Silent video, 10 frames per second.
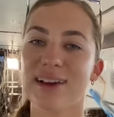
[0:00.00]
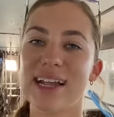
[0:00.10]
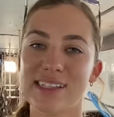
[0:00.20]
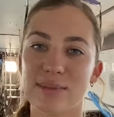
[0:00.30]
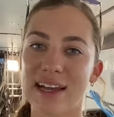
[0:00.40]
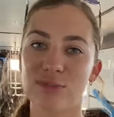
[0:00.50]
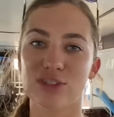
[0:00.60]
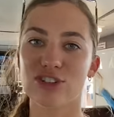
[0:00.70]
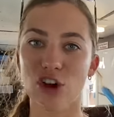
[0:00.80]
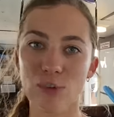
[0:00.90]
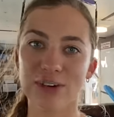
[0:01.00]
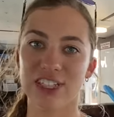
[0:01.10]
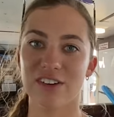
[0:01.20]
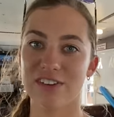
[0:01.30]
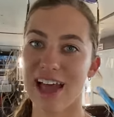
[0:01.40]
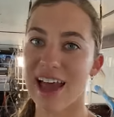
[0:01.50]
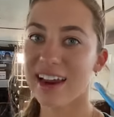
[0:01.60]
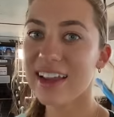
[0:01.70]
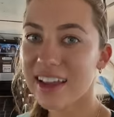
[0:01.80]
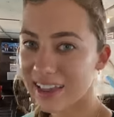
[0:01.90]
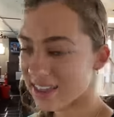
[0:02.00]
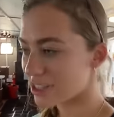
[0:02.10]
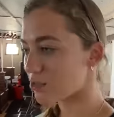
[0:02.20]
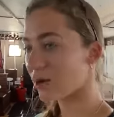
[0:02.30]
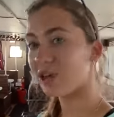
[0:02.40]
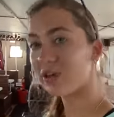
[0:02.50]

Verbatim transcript: it's the best. We're so appreciative of that. And this is where you